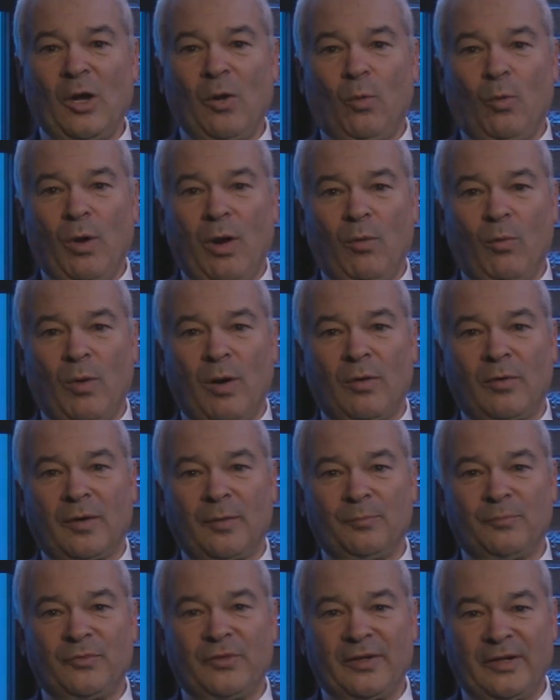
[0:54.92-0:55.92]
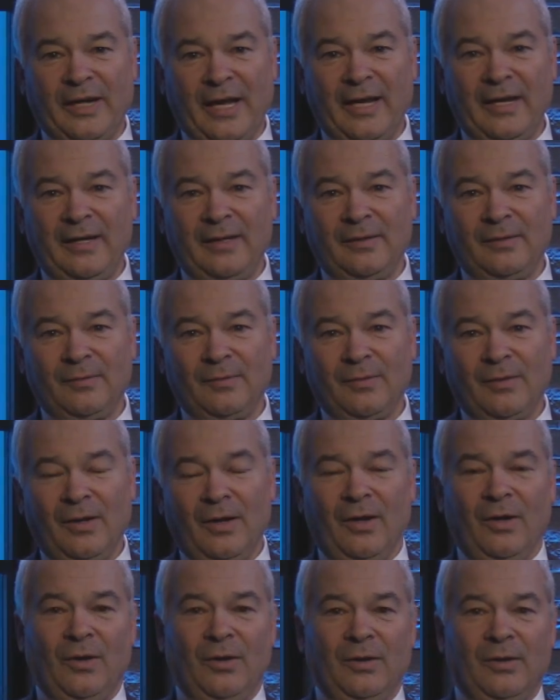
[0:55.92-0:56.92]
Well, welcome. Tonight
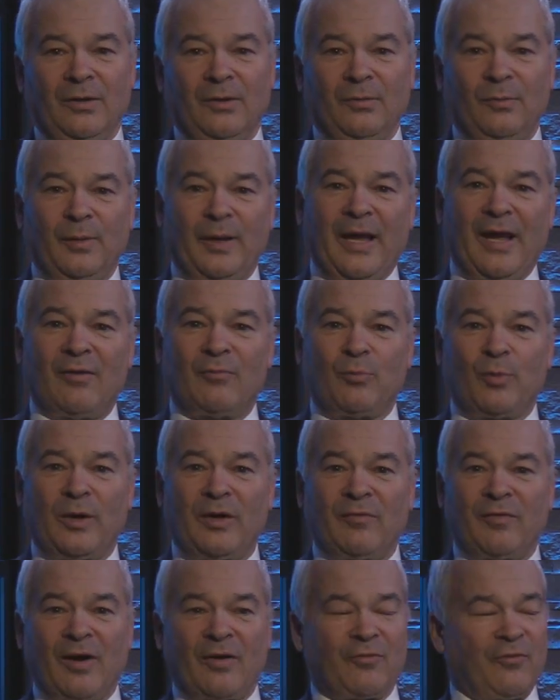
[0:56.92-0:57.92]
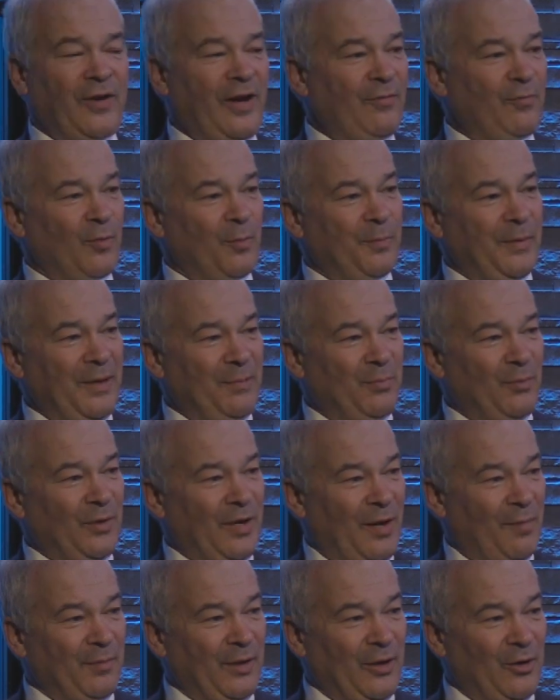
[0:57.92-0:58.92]
we have one of our favorite people
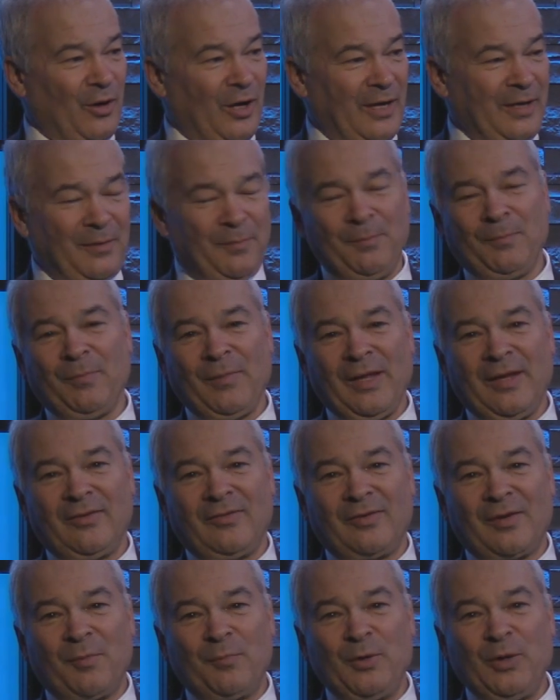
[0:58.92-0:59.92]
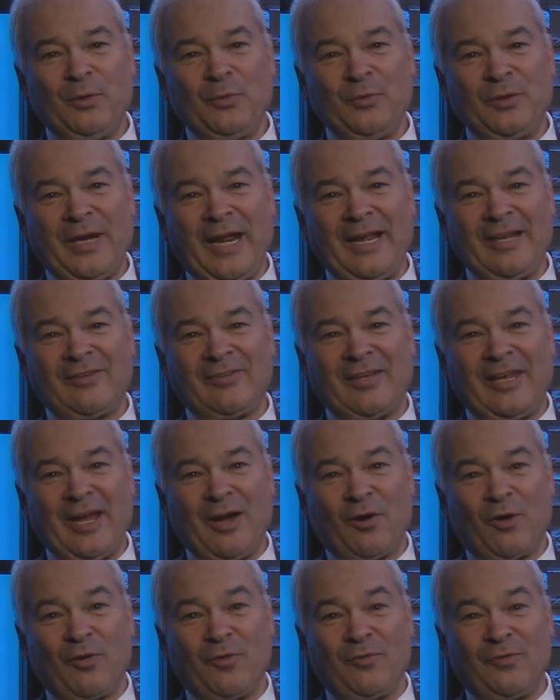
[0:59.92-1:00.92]
coming on, somebody who takes
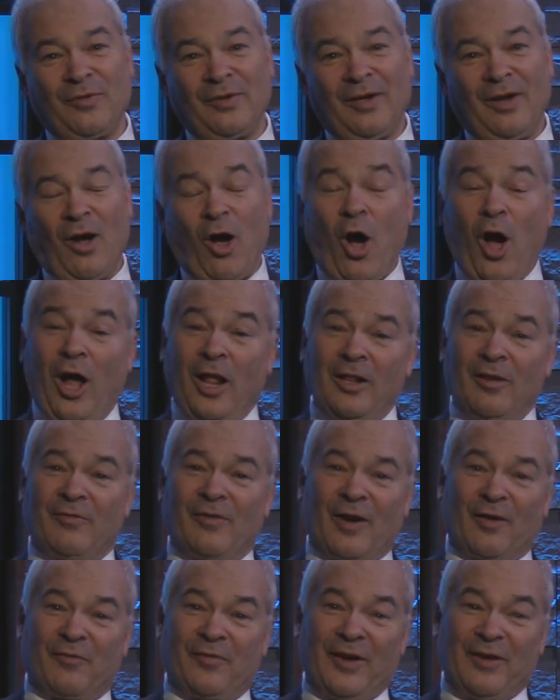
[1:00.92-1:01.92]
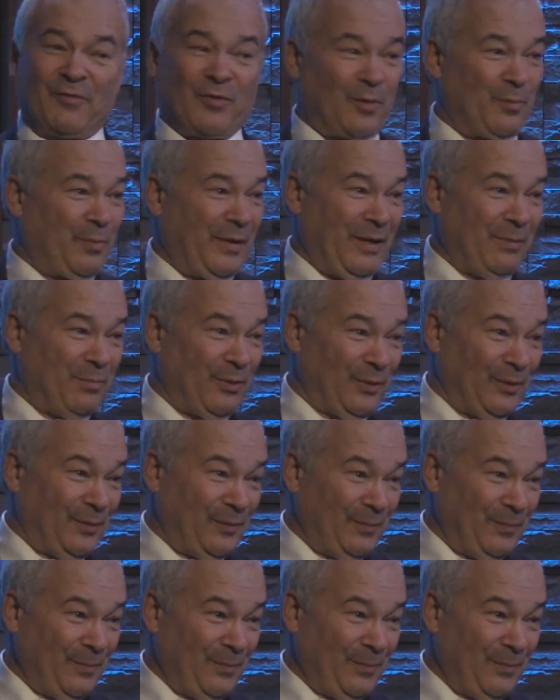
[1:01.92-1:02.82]
care of all of our favorite people.